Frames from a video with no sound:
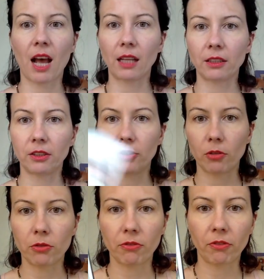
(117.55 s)
added
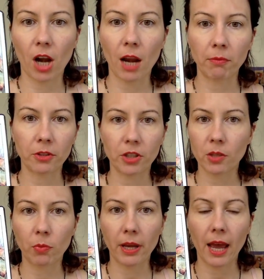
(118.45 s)
those frames
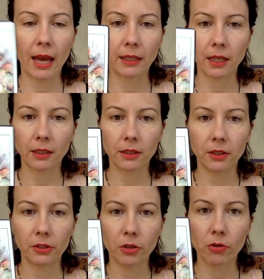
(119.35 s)
just by hand. I
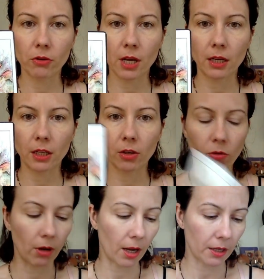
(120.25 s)
didn't use any
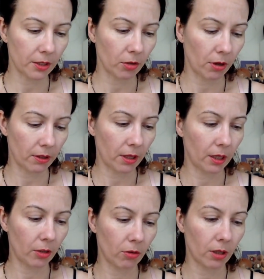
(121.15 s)
ruler, so I
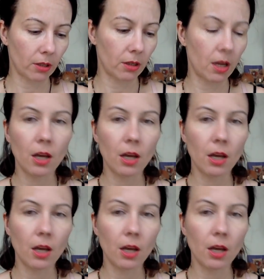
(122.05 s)
think you can